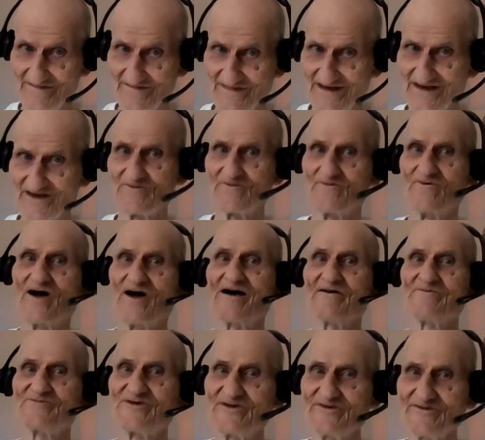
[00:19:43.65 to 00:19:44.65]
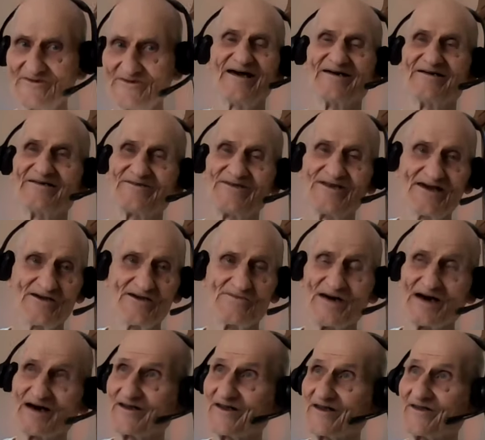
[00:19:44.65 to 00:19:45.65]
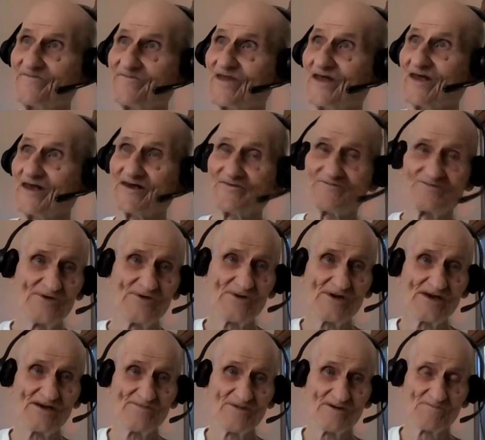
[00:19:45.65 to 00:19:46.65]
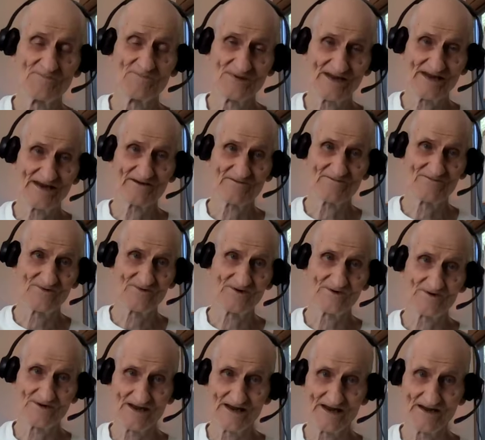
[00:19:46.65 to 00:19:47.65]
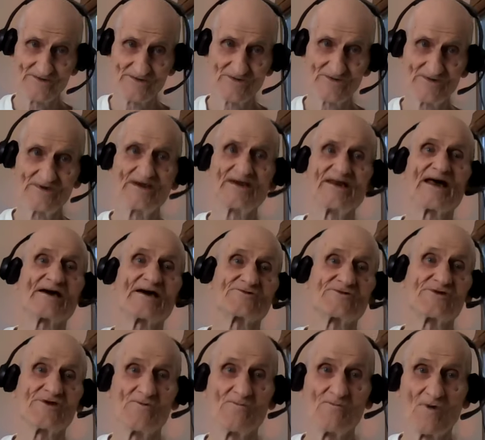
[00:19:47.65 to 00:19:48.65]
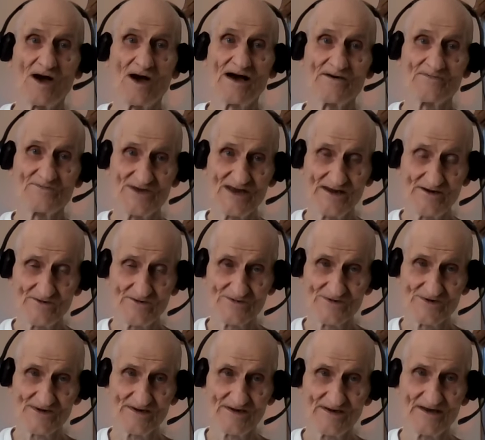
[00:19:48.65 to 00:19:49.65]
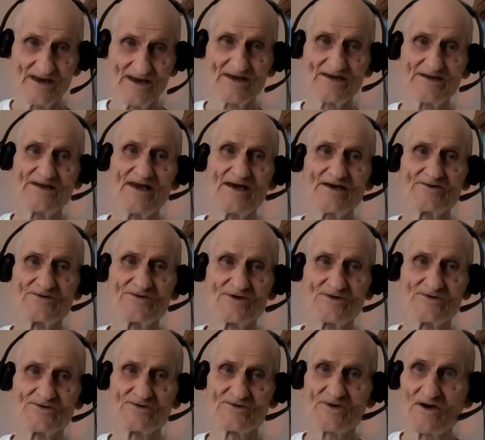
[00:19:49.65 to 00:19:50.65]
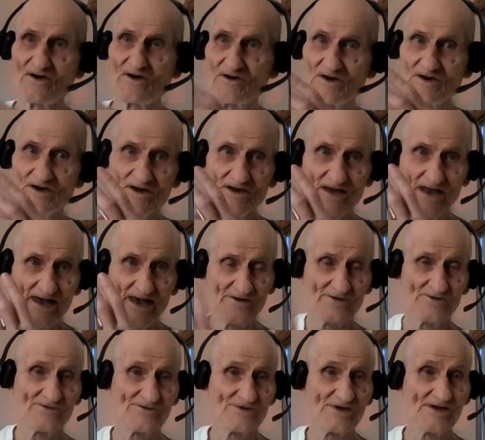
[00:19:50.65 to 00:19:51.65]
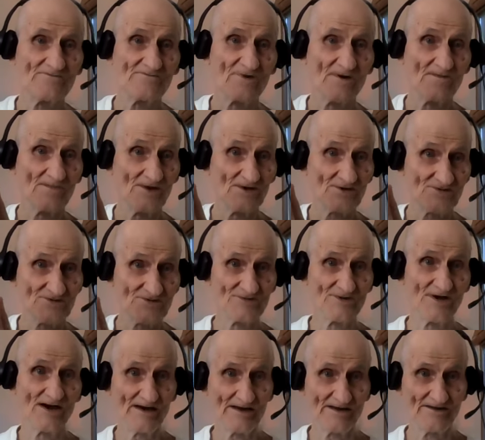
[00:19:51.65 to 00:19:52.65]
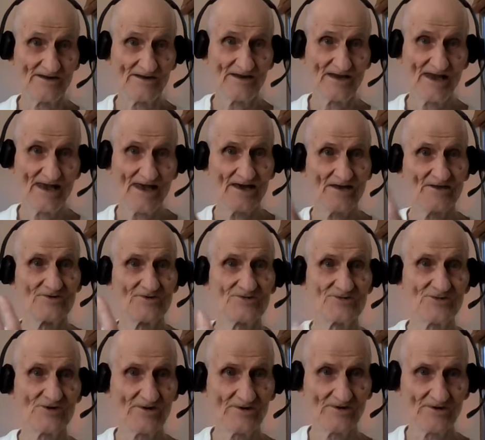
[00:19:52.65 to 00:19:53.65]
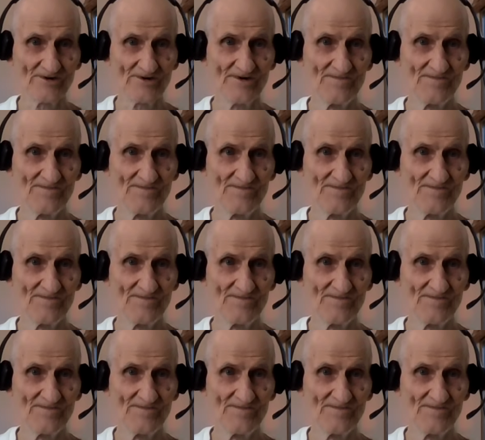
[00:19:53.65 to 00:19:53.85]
No. It robs you. And think about it. If you give a plant fertilizer, it actually robs energy. It gets its energy from the sun and sugar.